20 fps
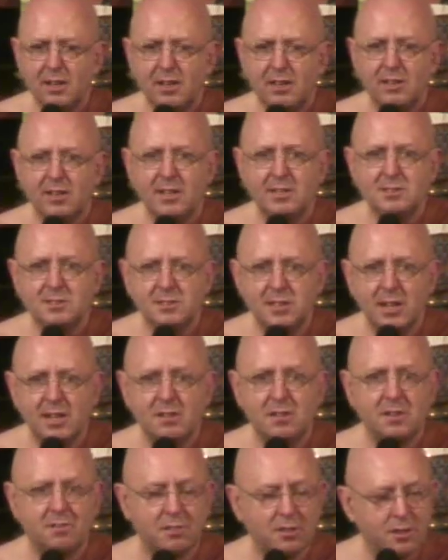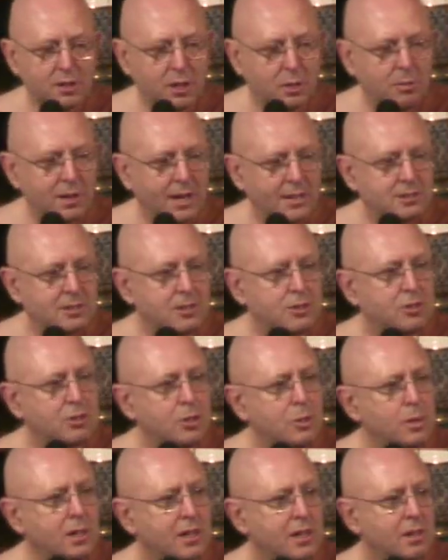the incentive to go and actually do it.